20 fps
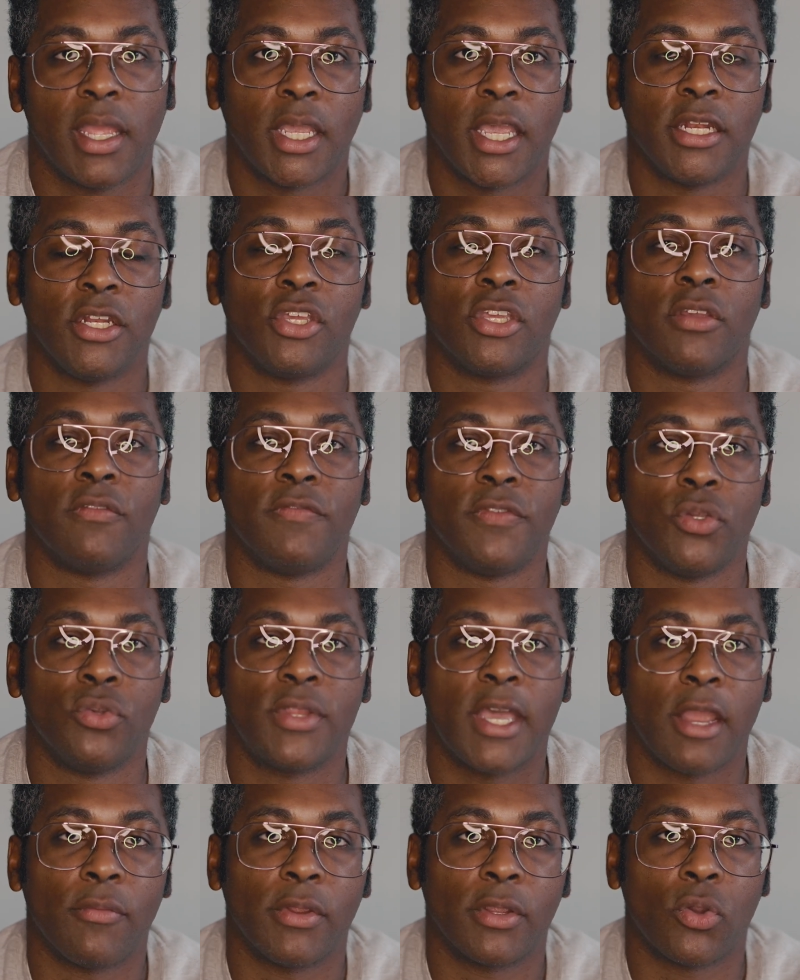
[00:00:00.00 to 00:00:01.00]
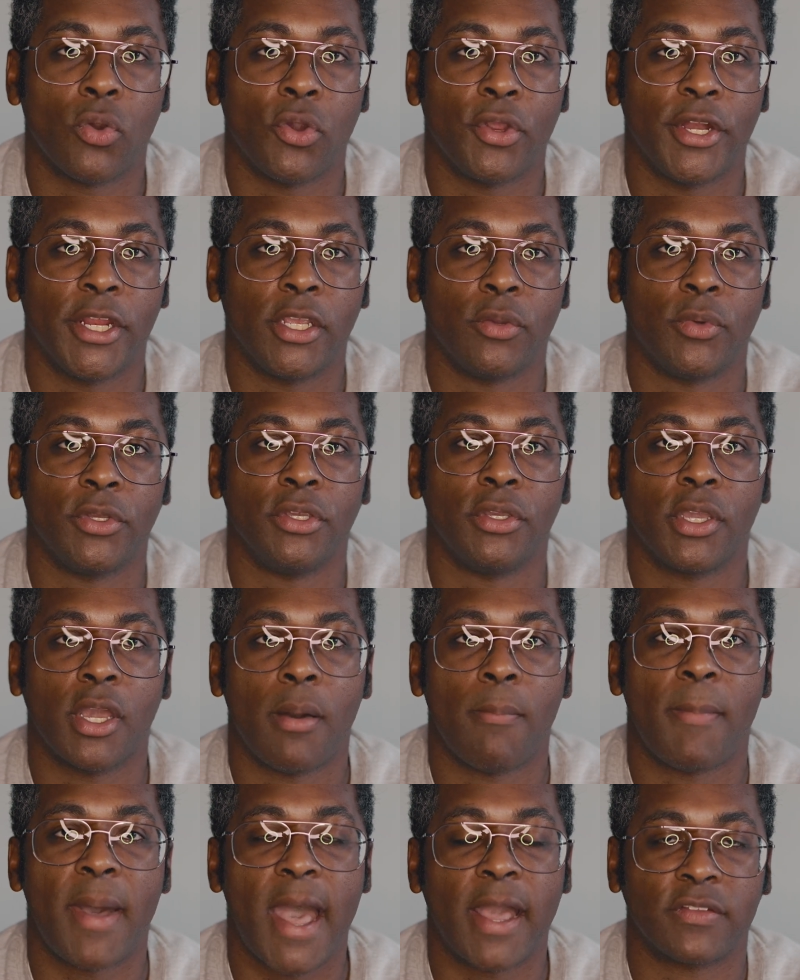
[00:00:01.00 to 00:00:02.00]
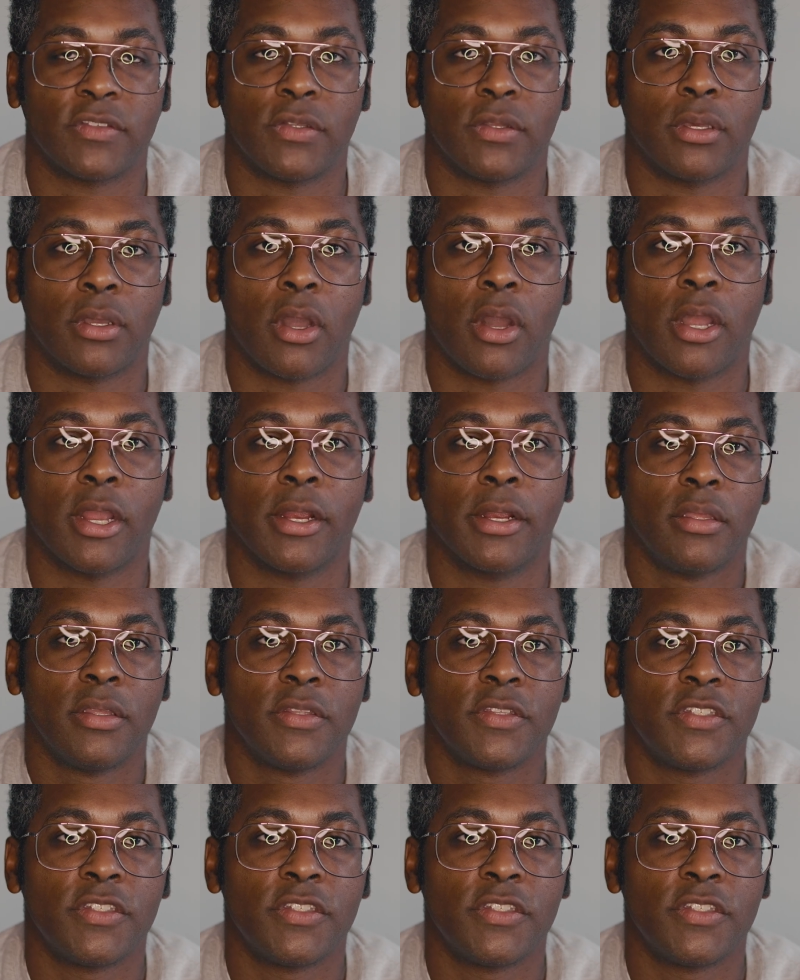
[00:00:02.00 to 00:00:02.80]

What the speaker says: And you can view that recording when you come back to the car.